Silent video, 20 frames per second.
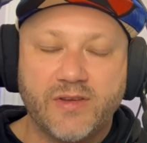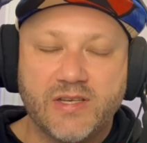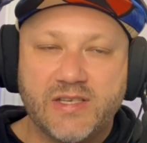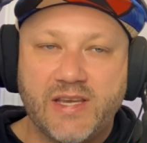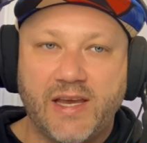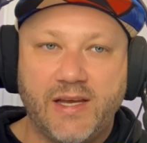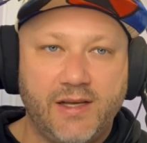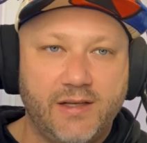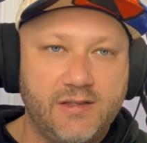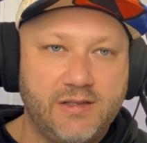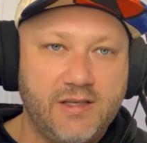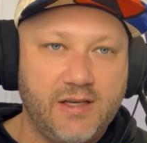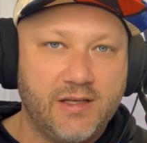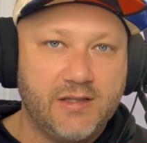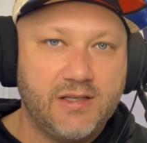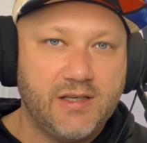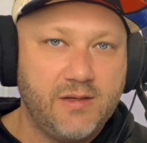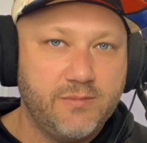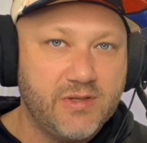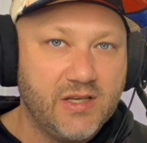second tier
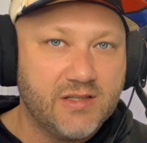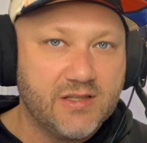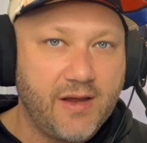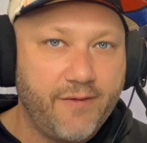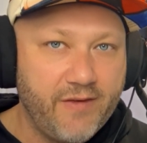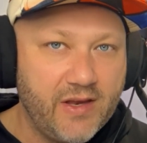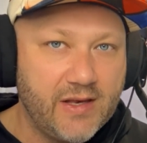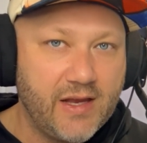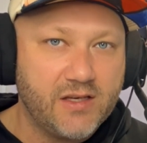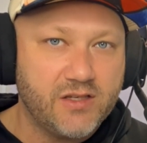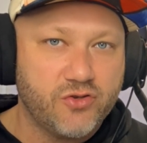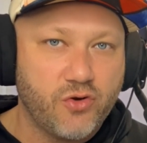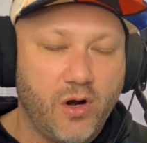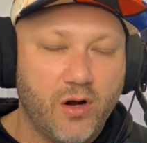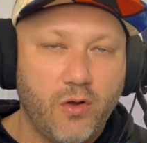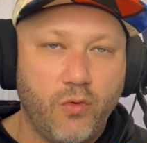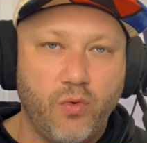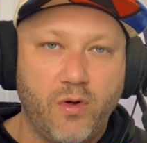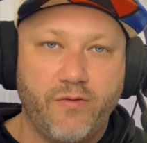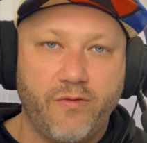teams, it's something they
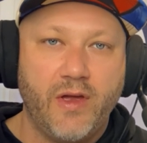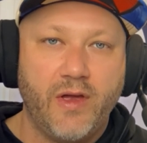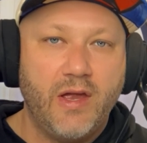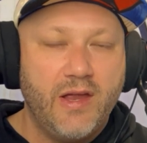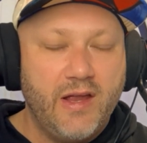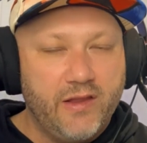struggle with.